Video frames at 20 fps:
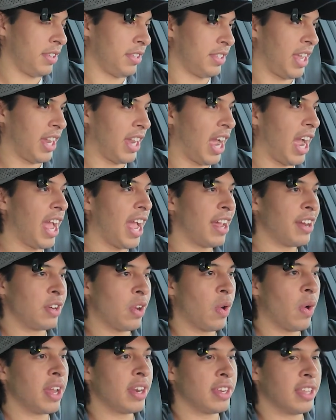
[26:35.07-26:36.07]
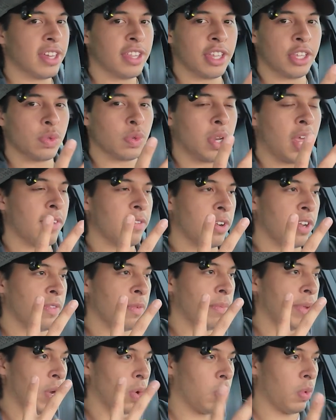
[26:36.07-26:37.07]
It's like I had no idea this would ever
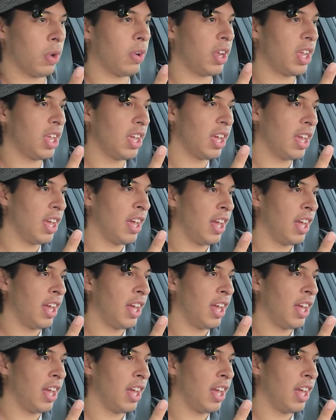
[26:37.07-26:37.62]
even be a worry,